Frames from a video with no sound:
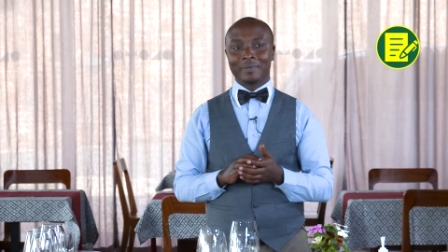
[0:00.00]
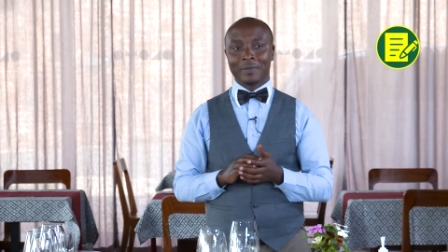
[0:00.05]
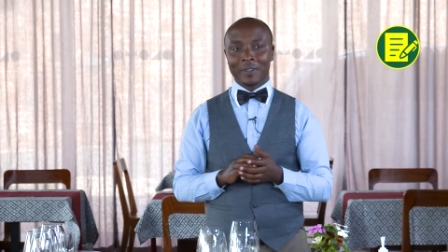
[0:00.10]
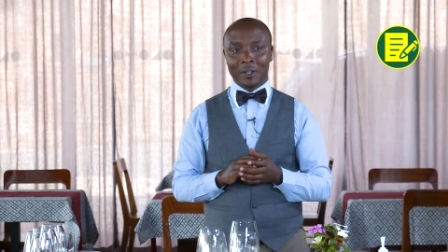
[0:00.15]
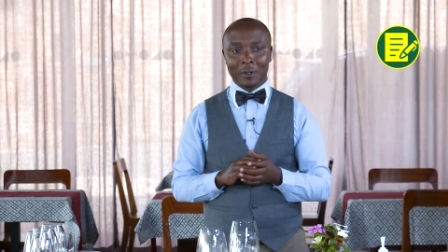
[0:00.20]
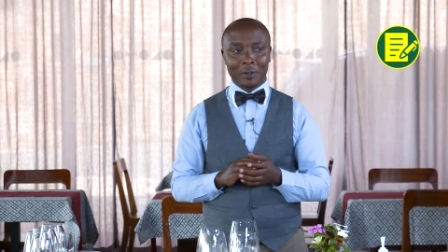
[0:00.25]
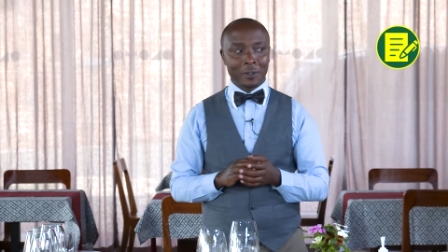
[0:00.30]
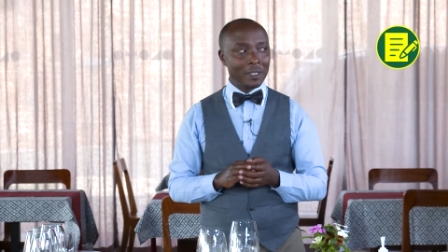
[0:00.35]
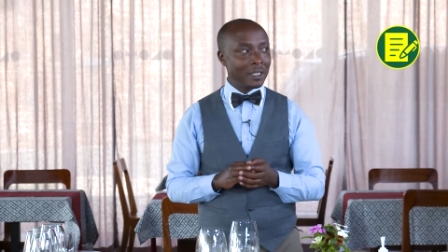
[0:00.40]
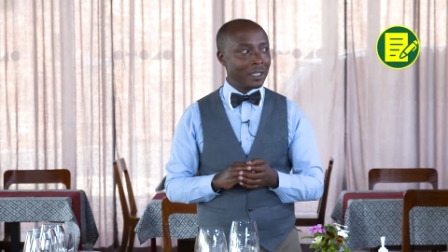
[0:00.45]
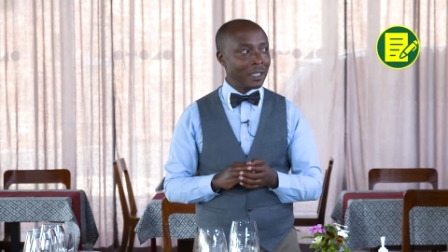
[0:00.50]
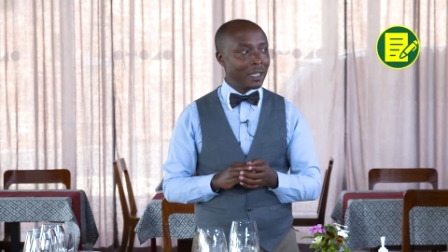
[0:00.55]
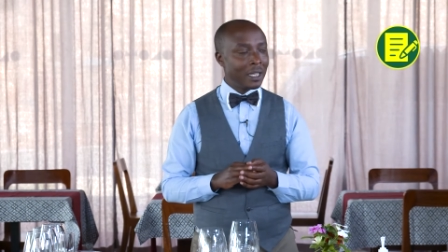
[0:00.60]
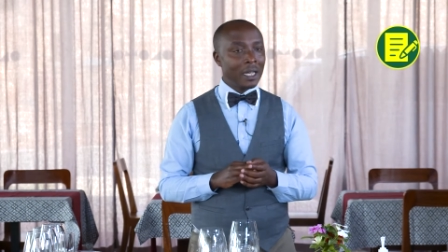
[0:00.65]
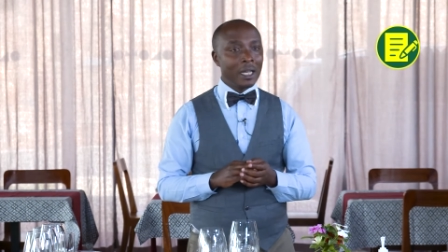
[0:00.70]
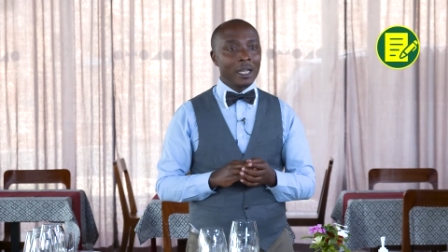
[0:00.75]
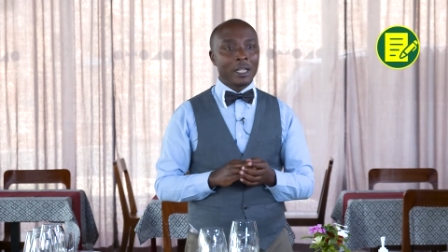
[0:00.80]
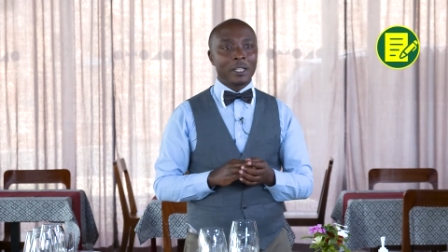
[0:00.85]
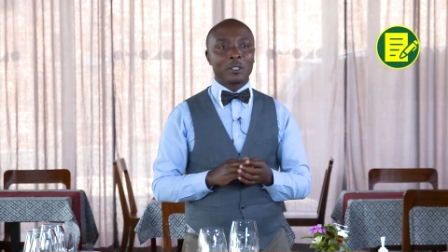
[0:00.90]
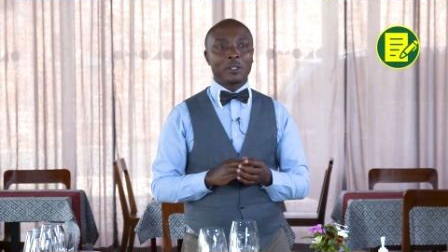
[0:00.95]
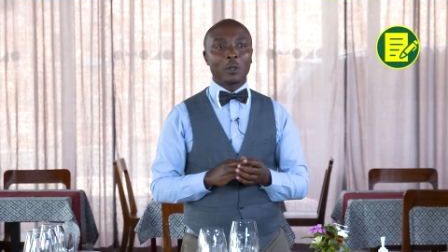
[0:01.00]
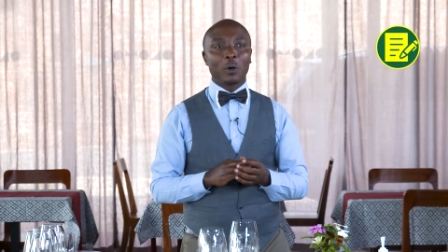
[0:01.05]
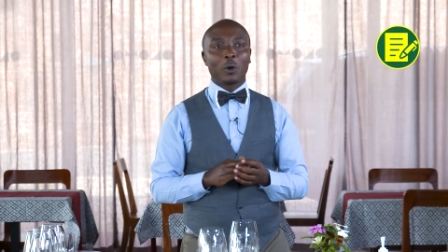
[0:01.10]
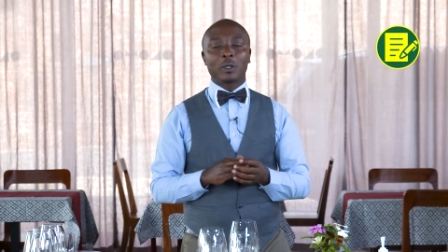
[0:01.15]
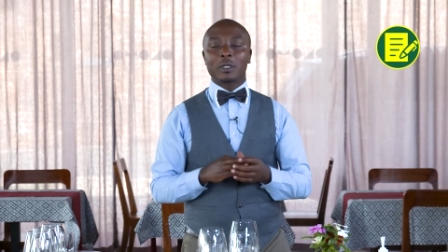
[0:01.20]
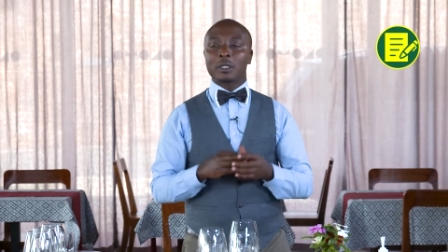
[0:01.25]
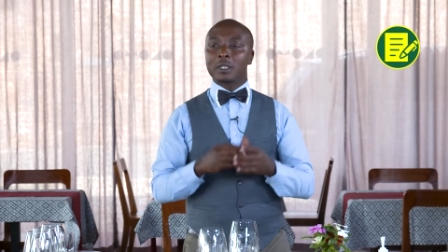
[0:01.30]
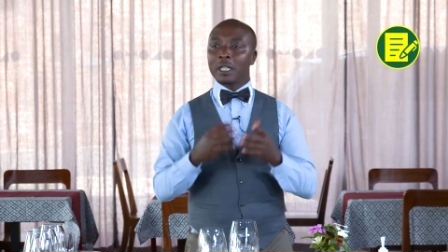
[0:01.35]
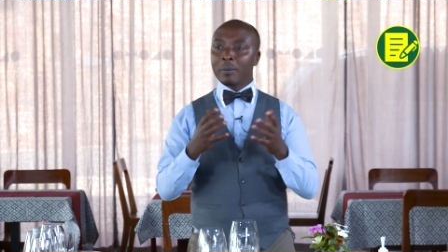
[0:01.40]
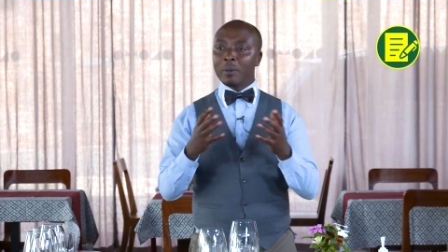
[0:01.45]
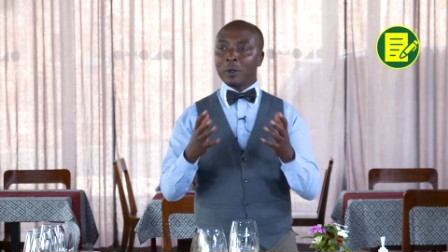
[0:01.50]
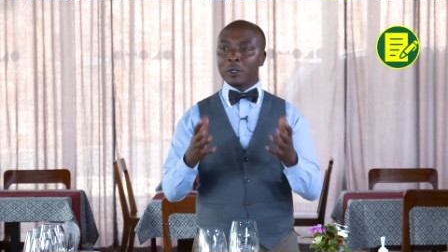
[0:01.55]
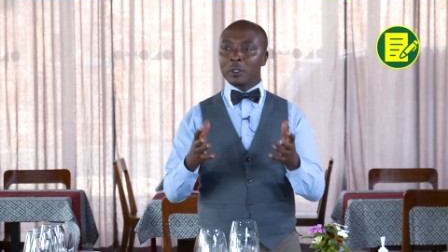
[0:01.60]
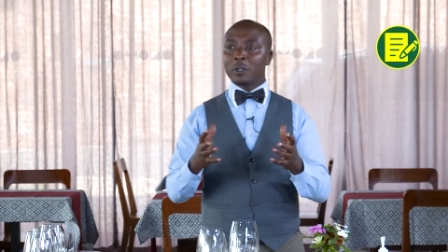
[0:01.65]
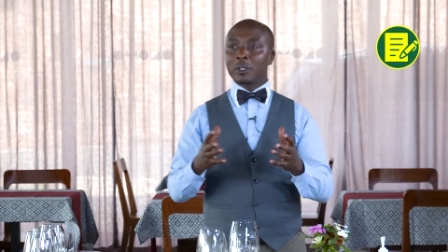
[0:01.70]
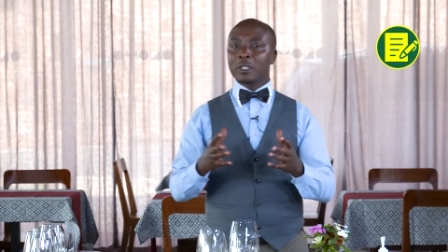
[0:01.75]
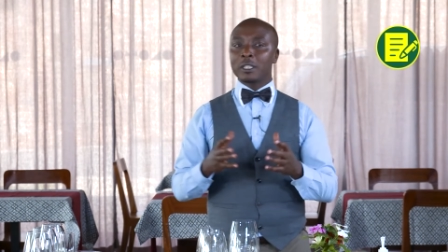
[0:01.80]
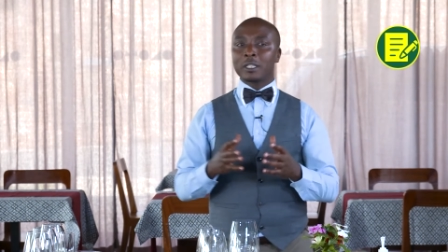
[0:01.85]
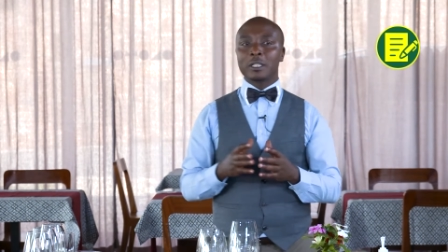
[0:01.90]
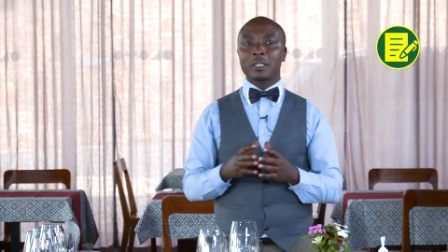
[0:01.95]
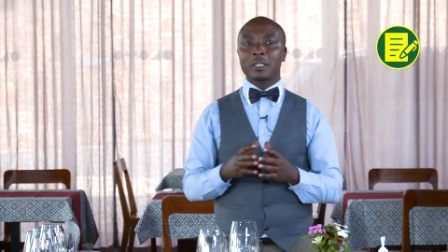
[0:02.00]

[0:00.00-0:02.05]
Good. So table dot